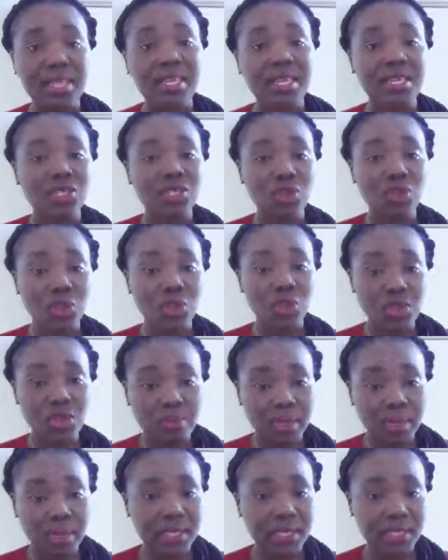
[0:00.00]

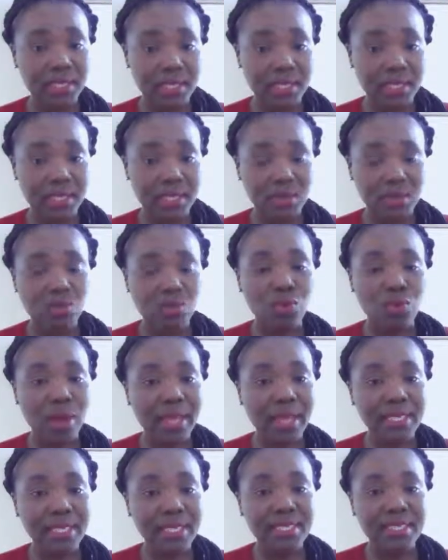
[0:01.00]
document it. Write
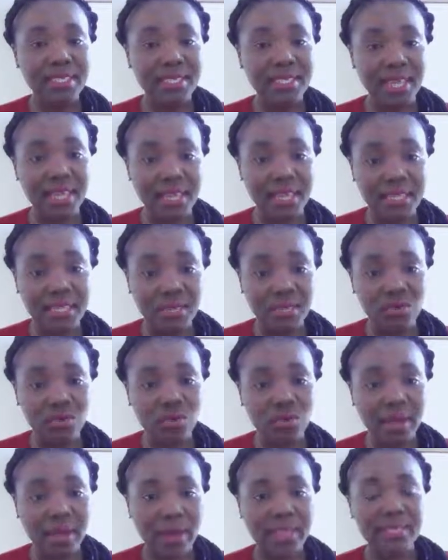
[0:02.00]
the date,
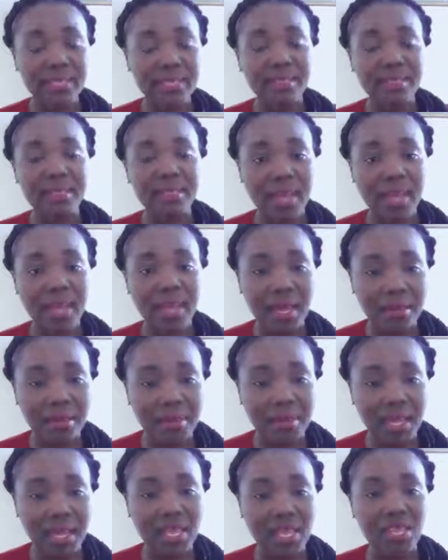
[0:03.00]
write the time
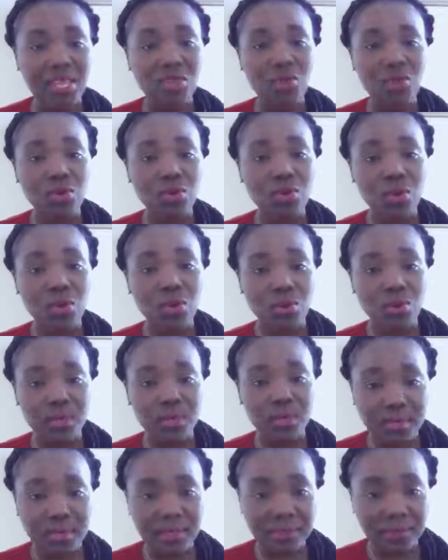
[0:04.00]
in your notes.
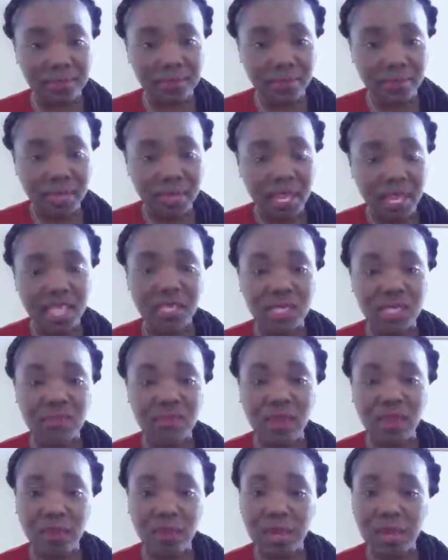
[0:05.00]
It's very
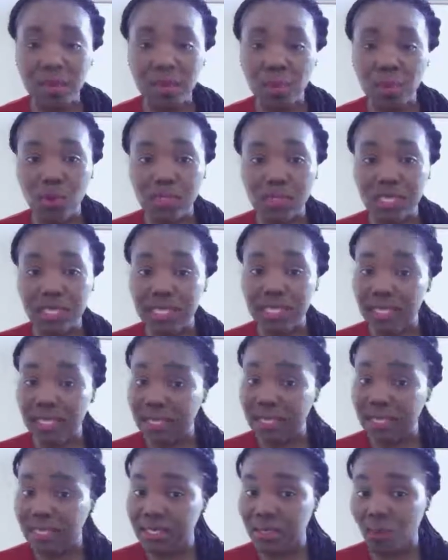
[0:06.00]
important, and this
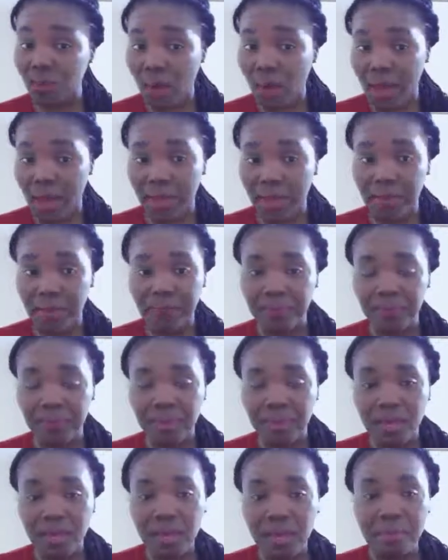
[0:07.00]
is why.
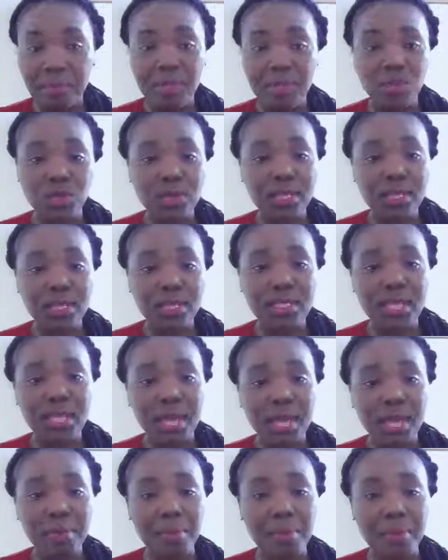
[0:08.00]
Between the time a
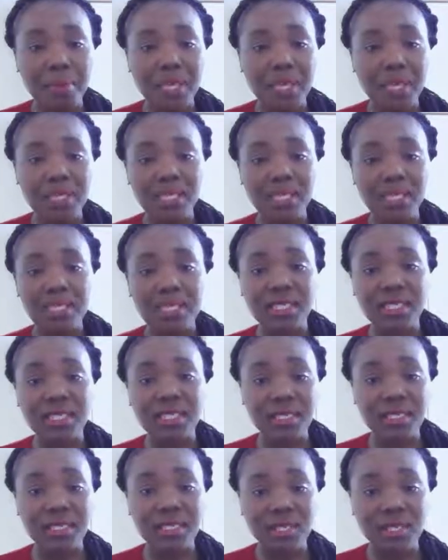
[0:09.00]
patient's
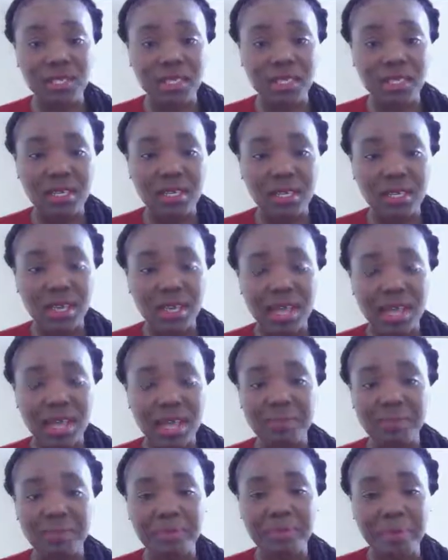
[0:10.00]
decision has been
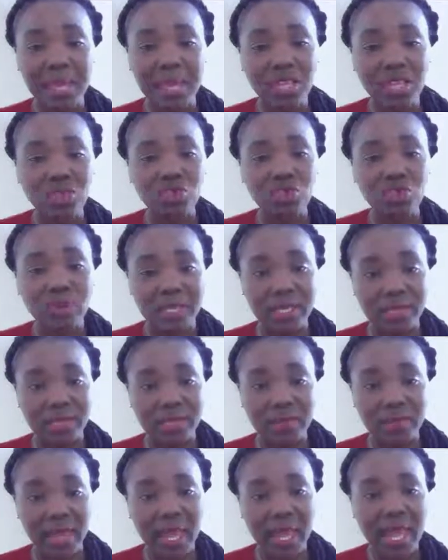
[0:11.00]
made to transfer
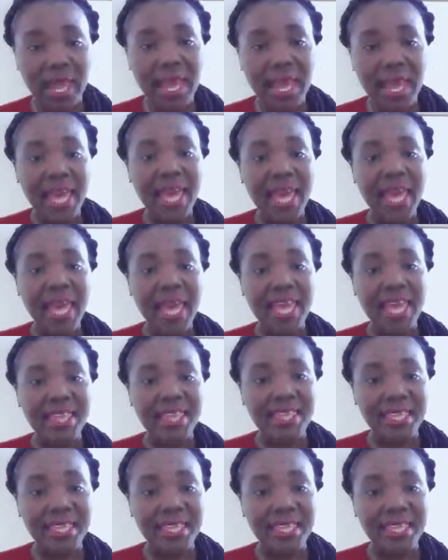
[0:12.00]
and the